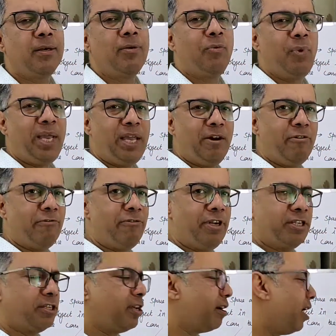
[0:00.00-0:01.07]
way of
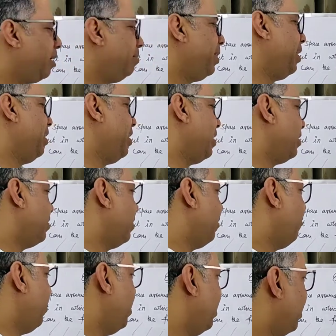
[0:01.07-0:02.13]
describing electric
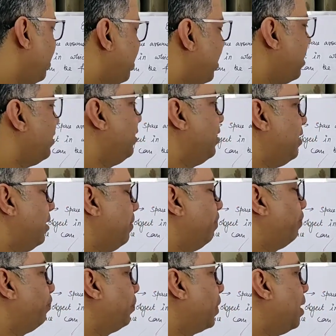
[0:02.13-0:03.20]
field intensity.
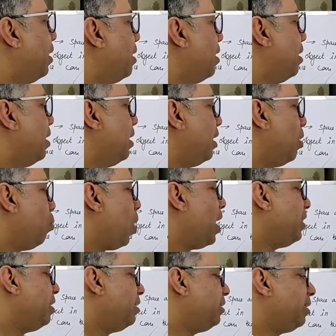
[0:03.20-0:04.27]
Now,
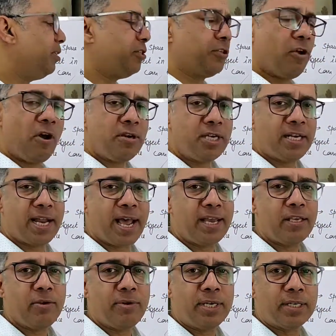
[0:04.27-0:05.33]
why this is not an
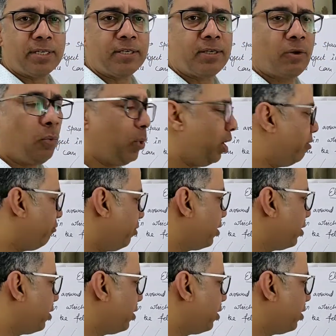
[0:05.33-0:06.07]
accurate way of